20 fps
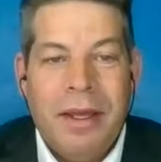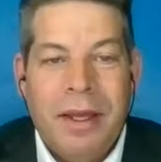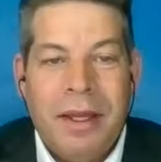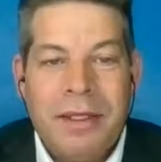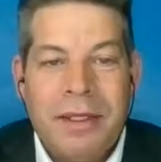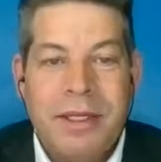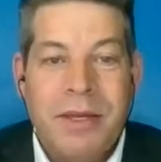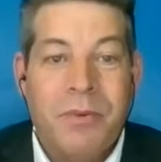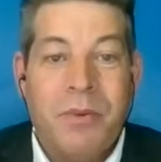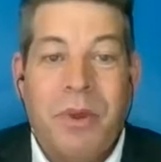
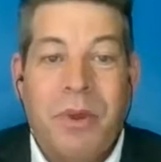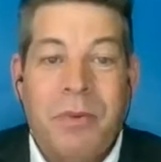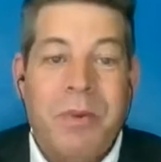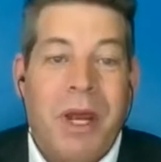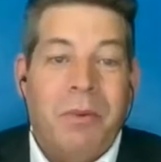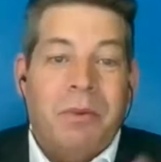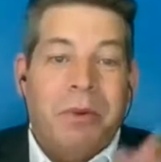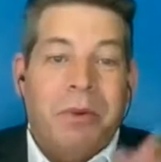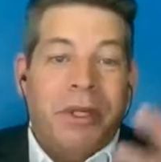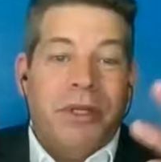I said, "Well, I'm
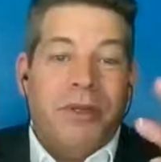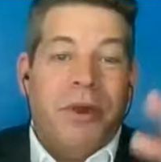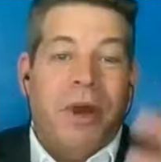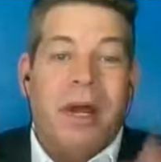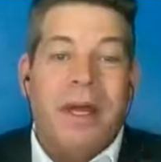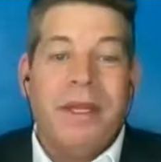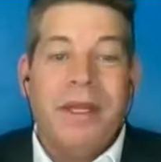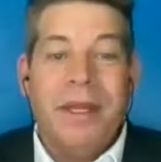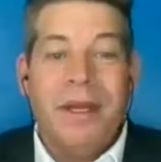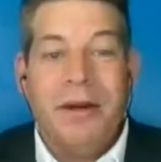not really
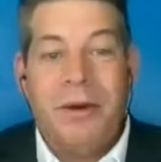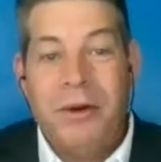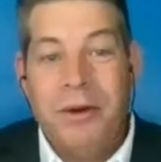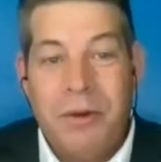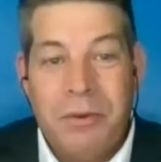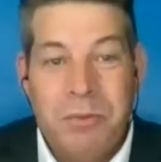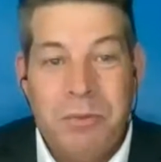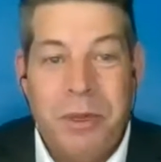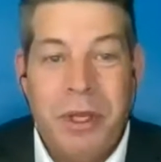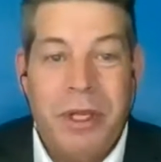trying that
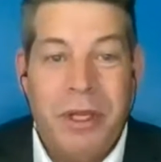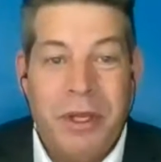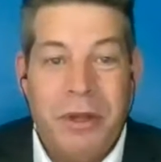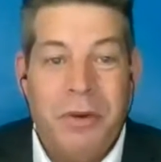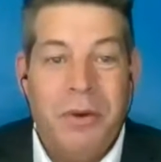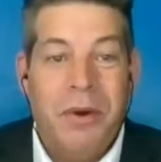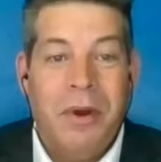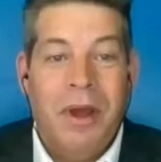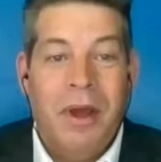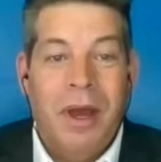hard to beat
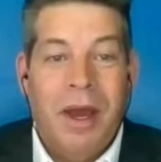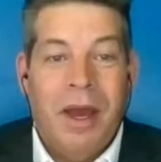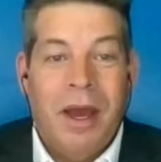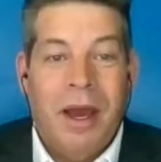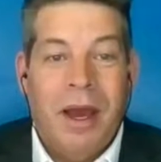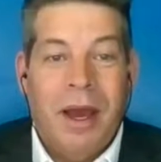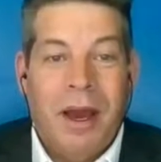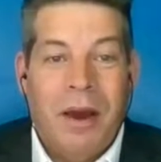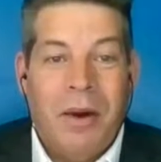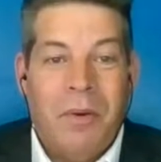you.
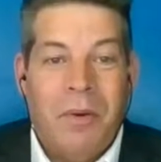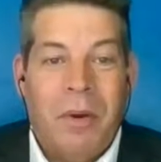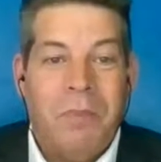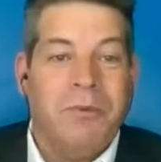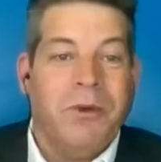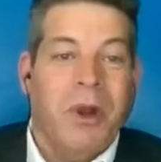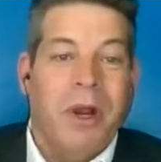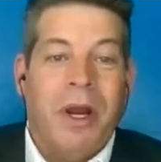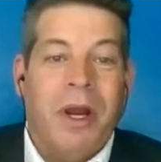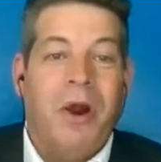Well,
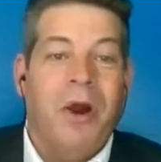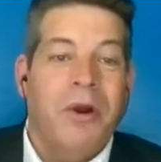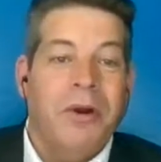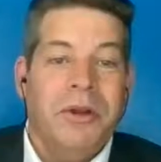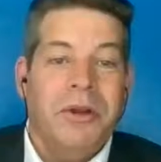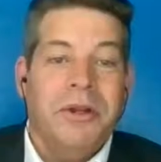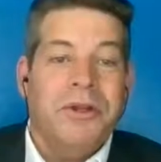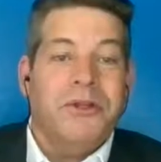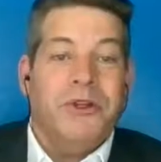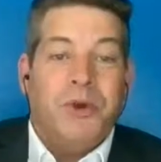I'm trying
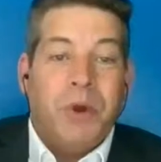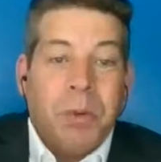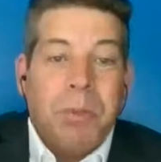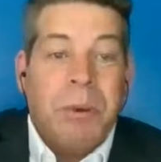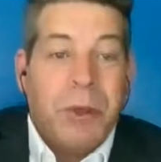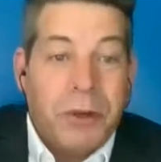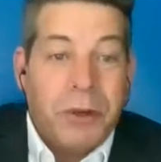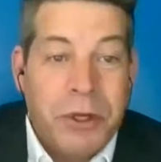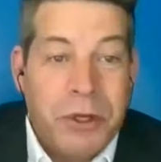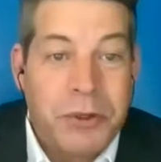hard to
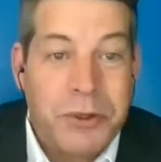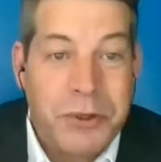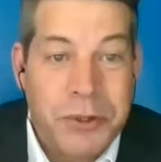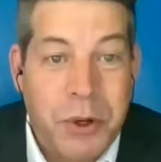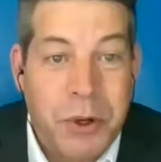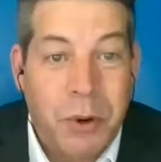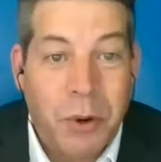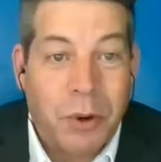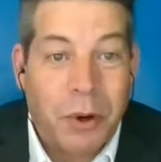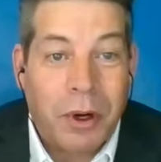triple your
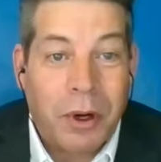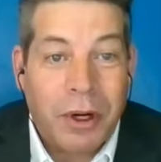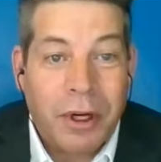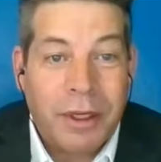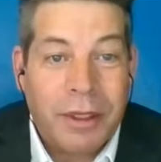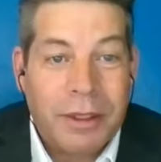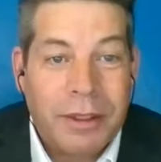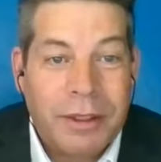score."